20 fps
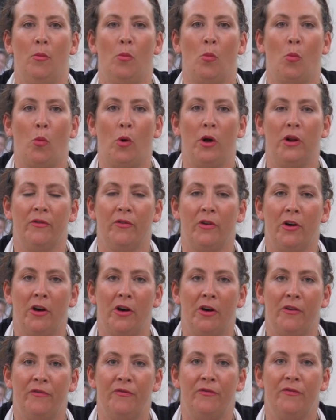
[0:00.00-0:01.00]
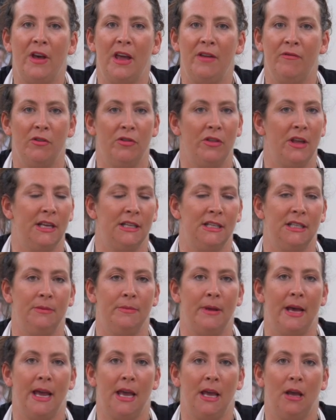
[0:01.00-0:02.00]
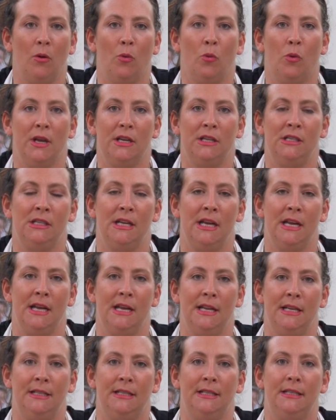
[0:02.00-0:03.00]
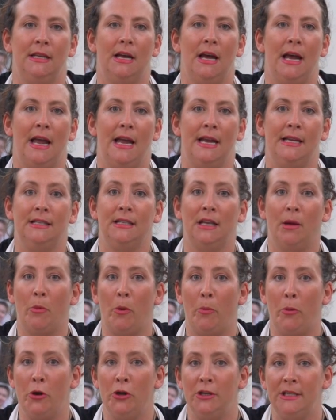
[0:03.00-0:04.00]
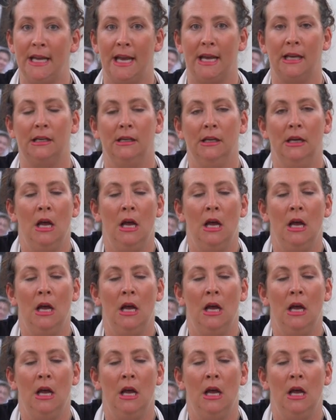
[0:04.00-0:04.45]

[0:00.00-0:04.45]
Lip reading: one of our favourite things to make, which is a summer pudding.